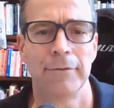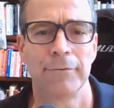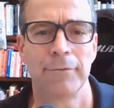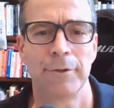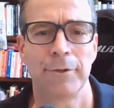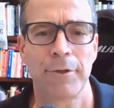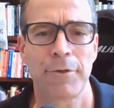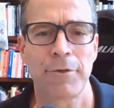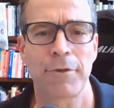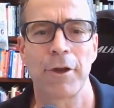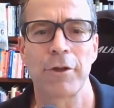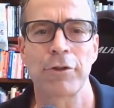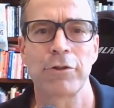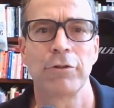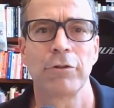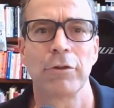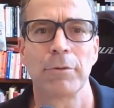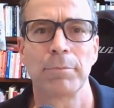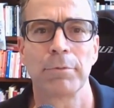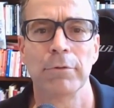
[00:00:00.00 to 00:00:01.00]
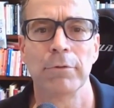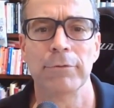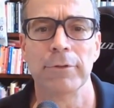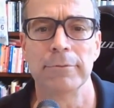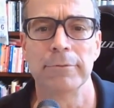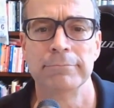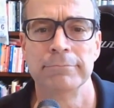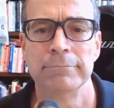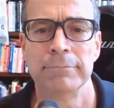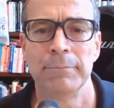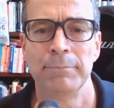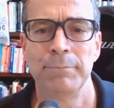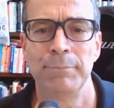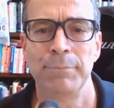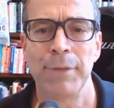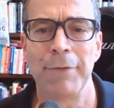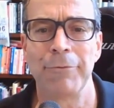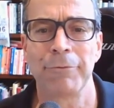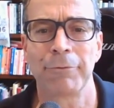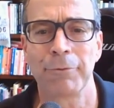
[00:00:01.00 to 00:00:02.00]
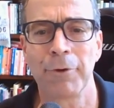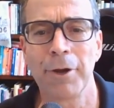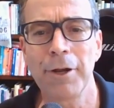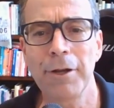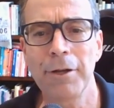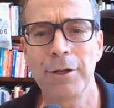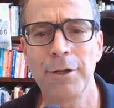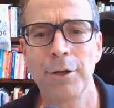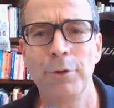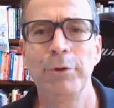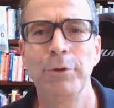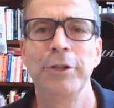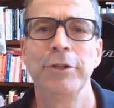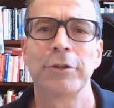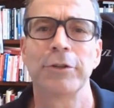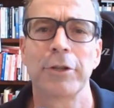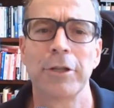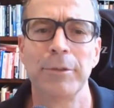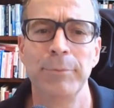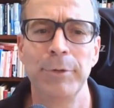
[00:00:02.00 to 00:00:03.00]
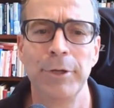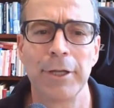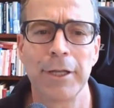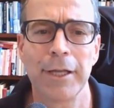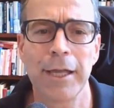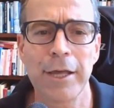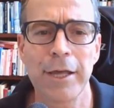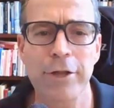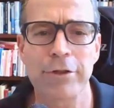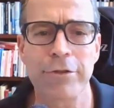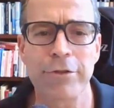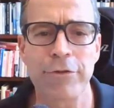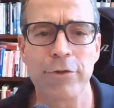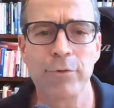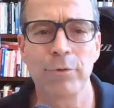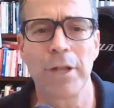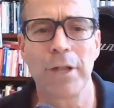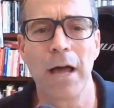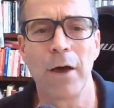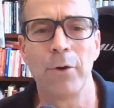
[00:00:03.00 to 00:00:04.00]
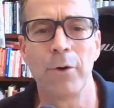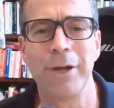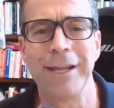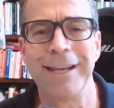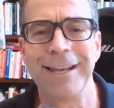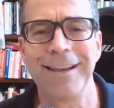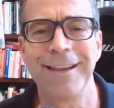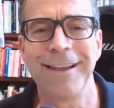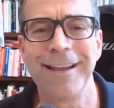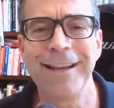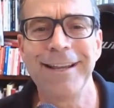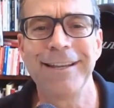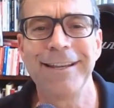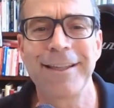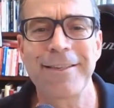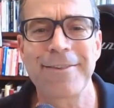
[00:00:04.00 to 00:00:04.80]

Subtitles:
for discussion or approval. By front loading your communications, you allow an enlightened